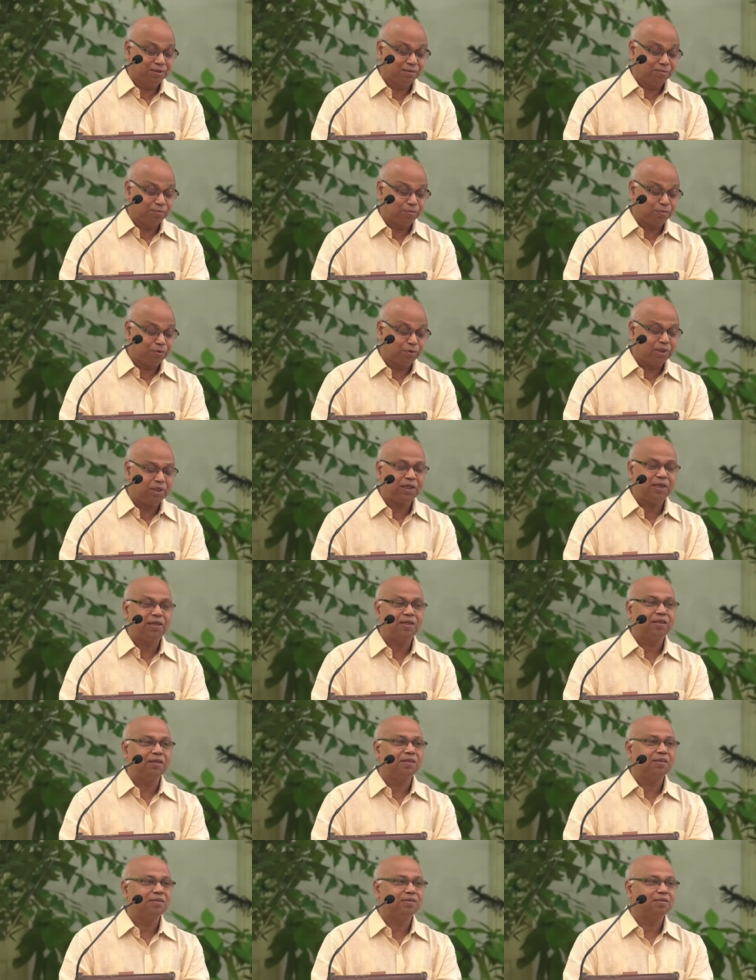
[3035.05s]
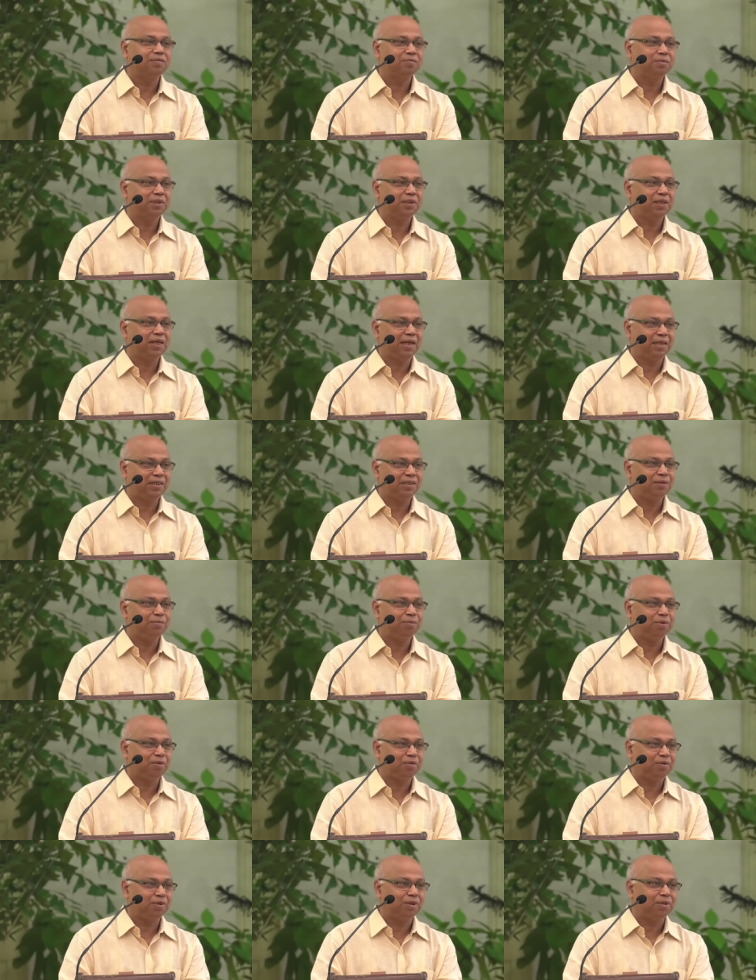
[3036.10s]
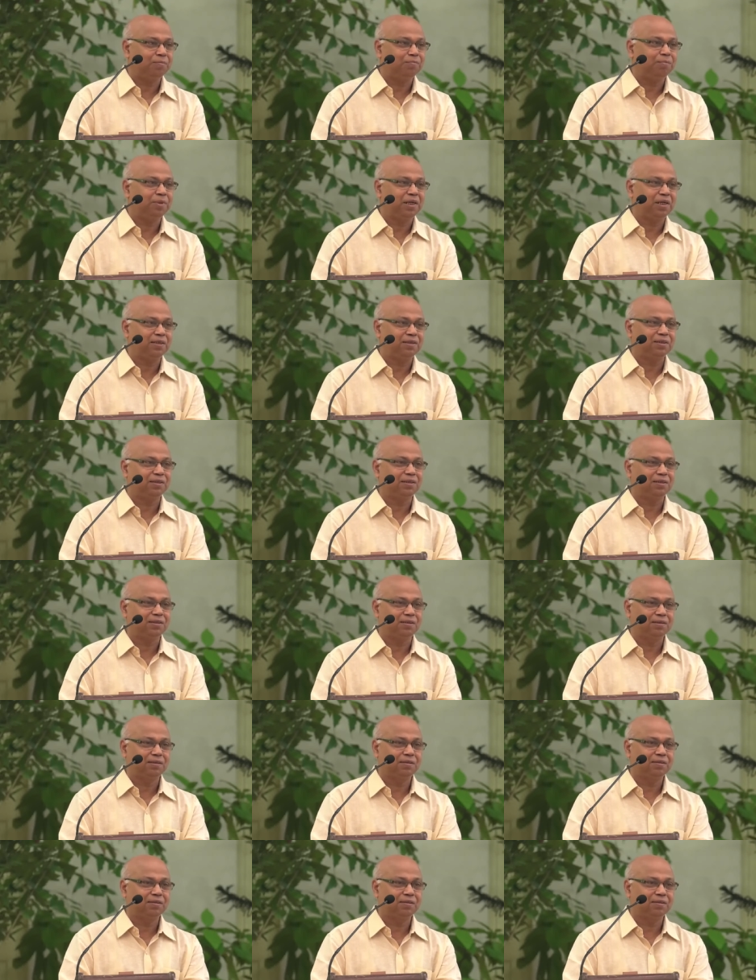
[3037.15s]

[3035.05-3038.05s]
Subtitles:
more than we write about compassion,